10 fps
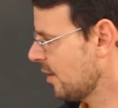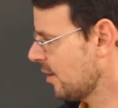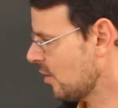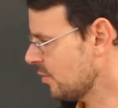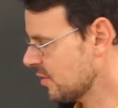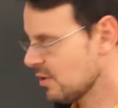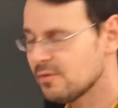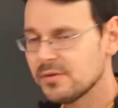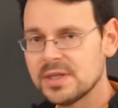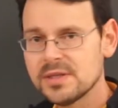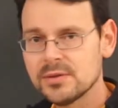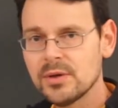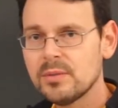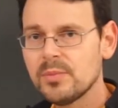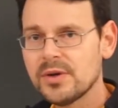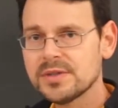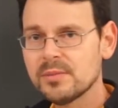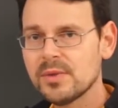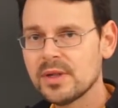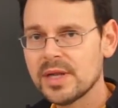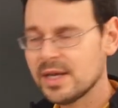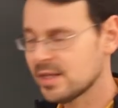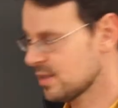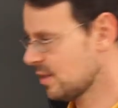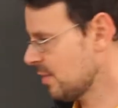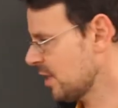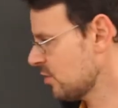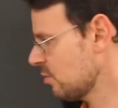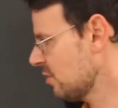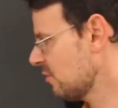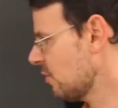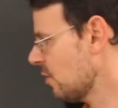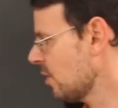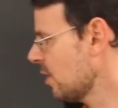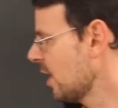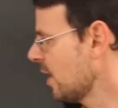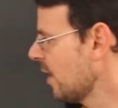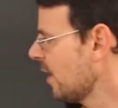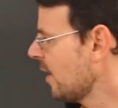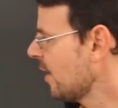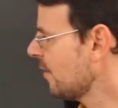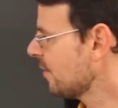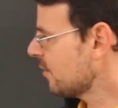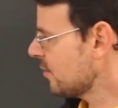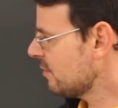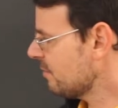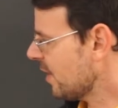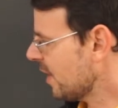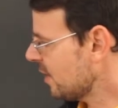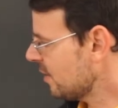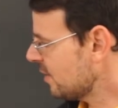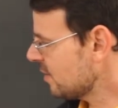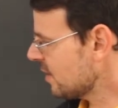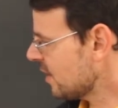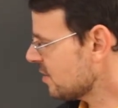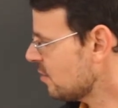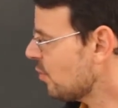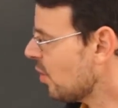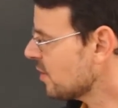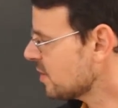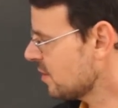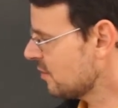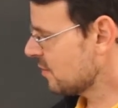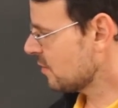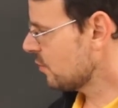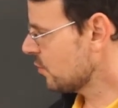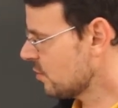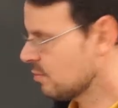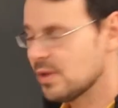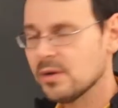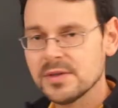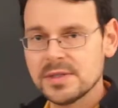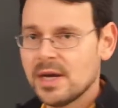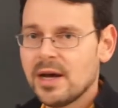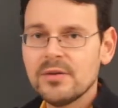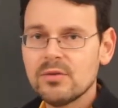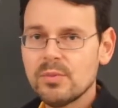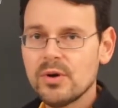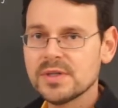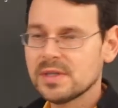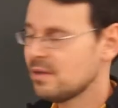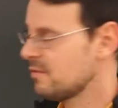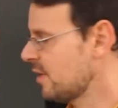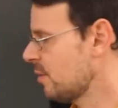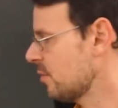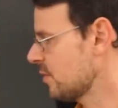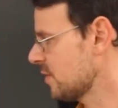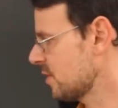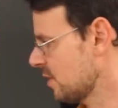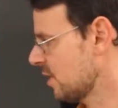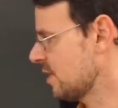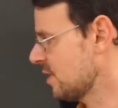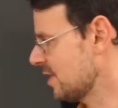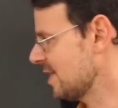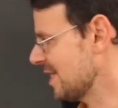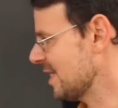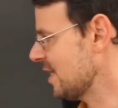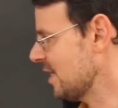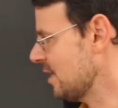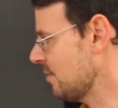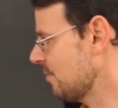Observe, it is not possible, as mentioned before, to define this as the positive solution, because there are no positive numbers in Z.